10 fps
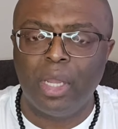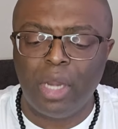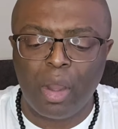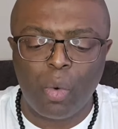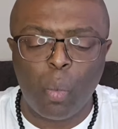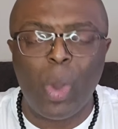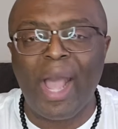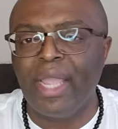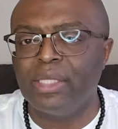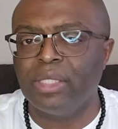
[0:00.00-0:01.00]
Now,
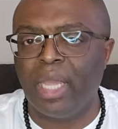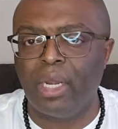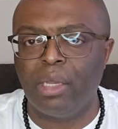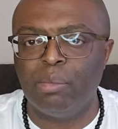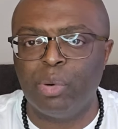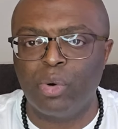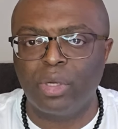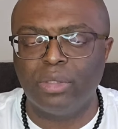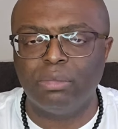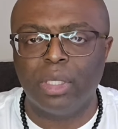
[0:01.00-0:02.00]
why is that
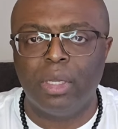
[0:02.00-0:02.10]
important?